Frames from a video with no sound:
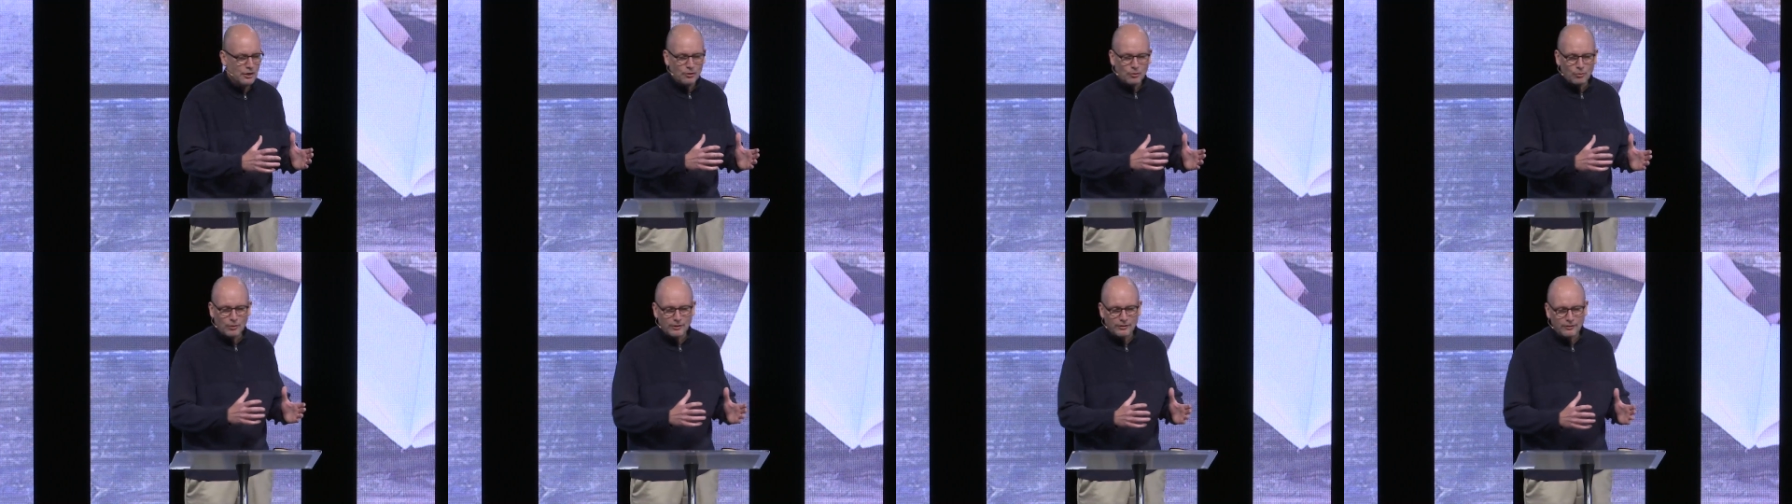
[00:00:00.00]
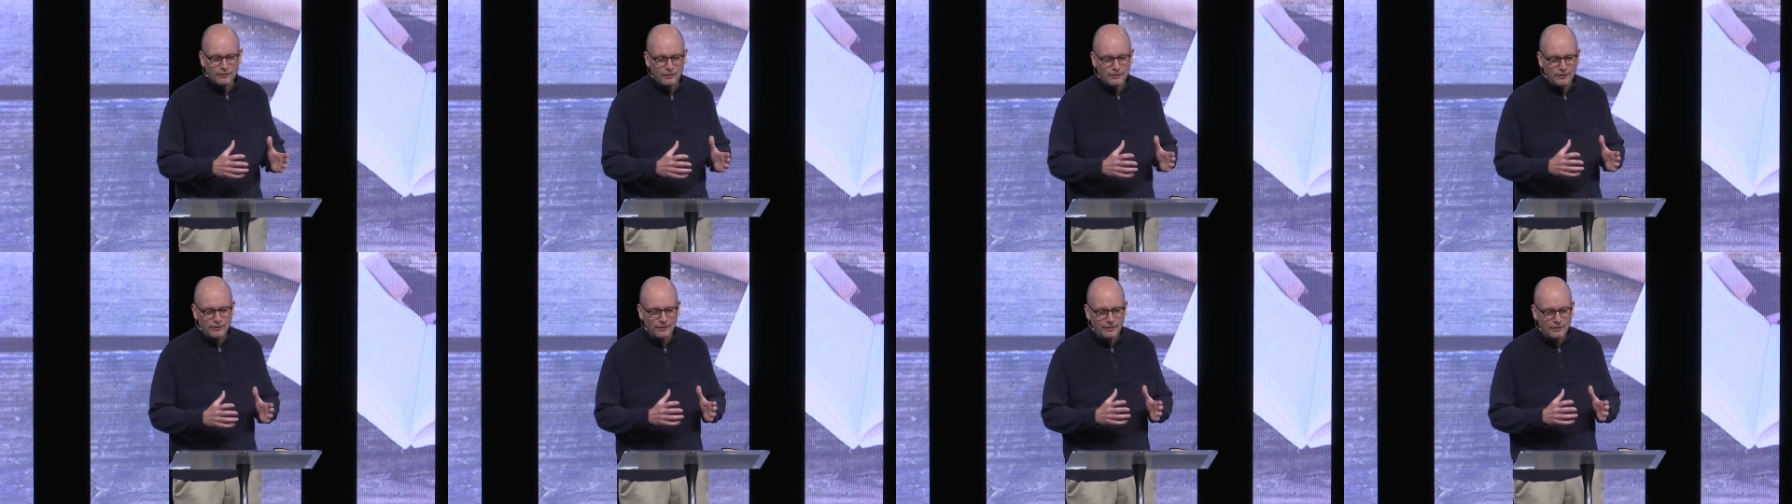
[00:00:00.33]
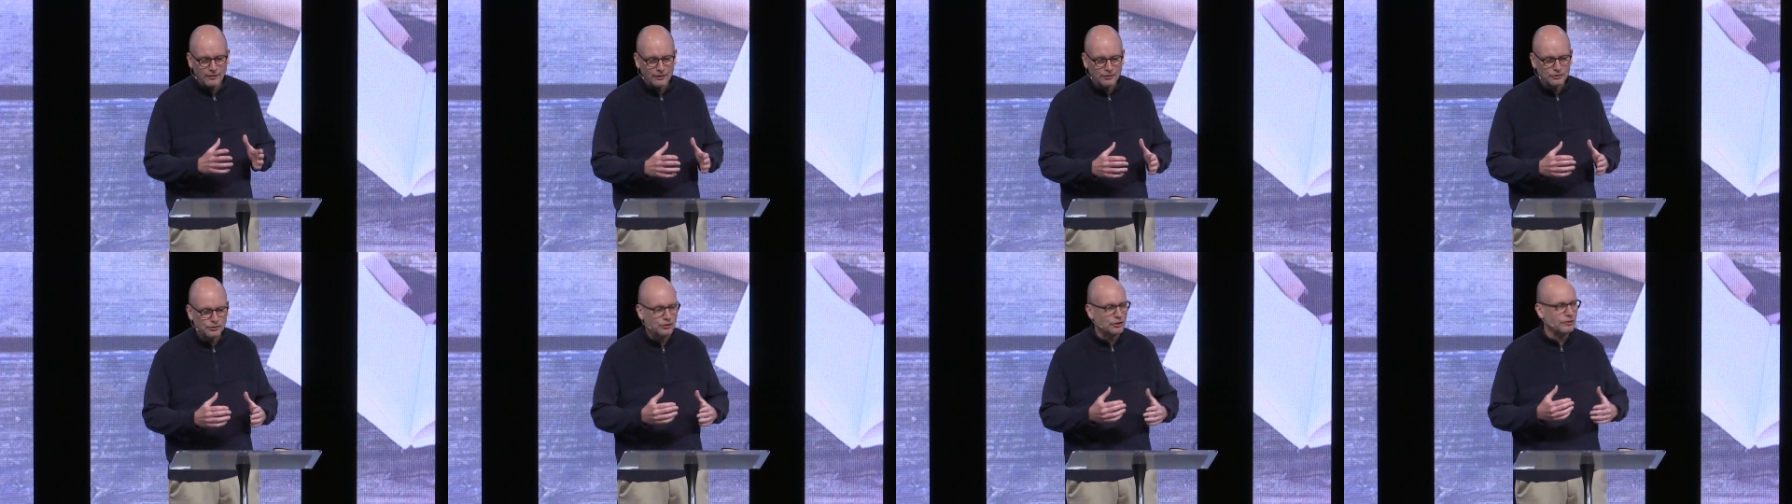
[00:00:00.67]
whether
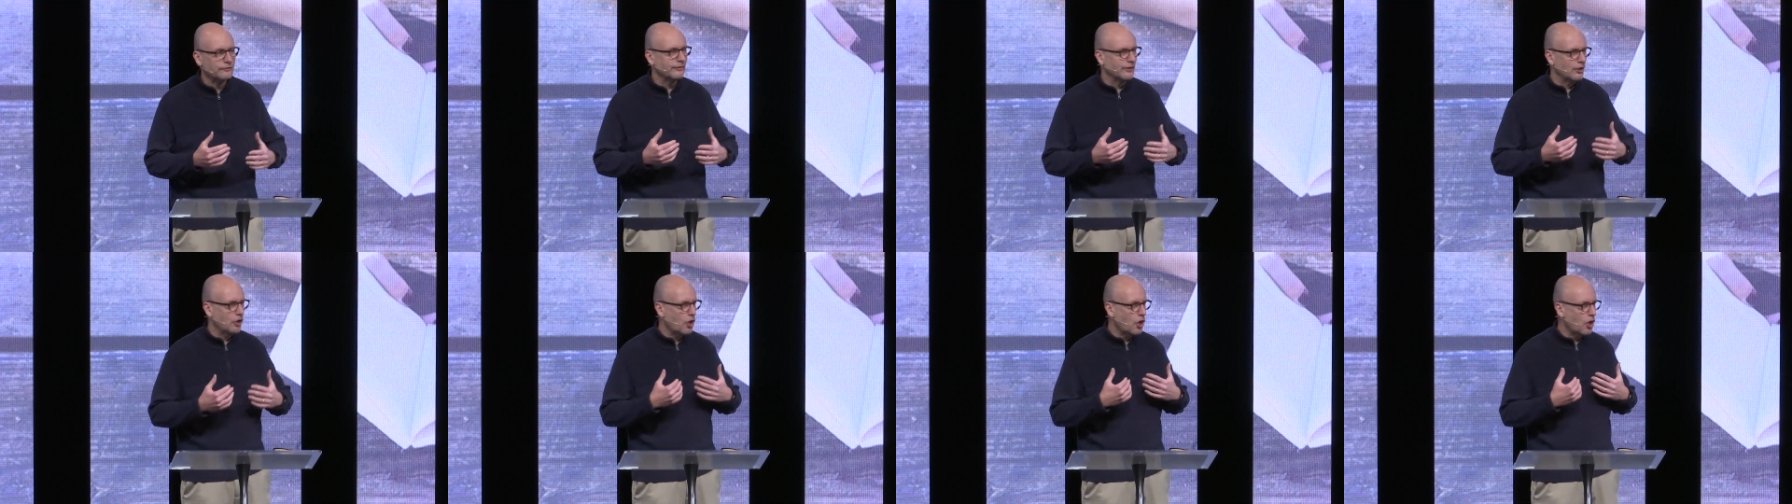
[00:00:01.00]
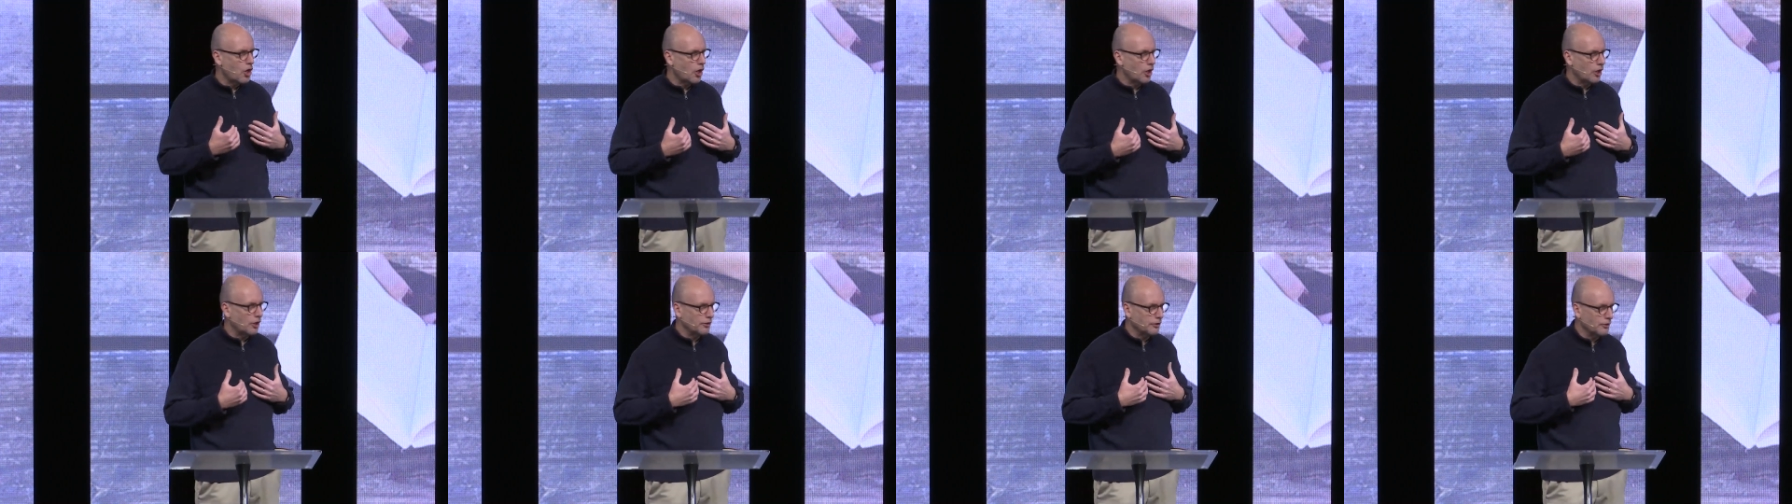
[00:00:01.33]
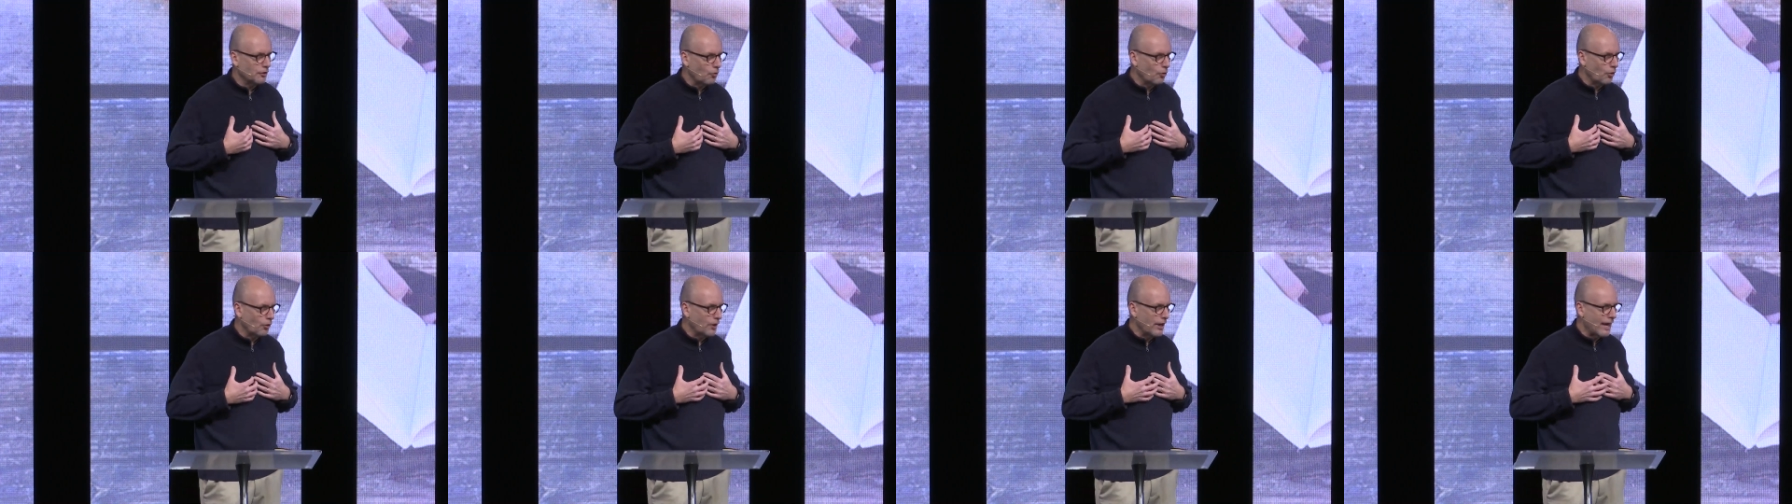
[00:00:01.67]
the servant heart
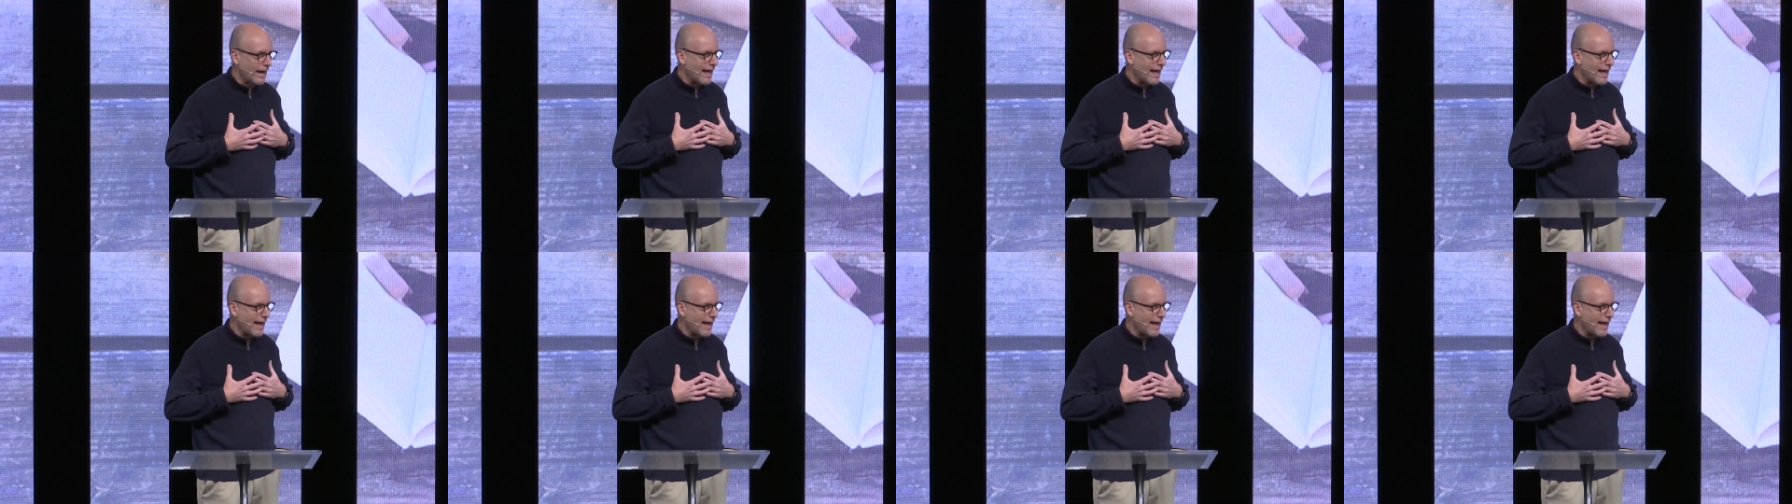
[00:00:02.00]
or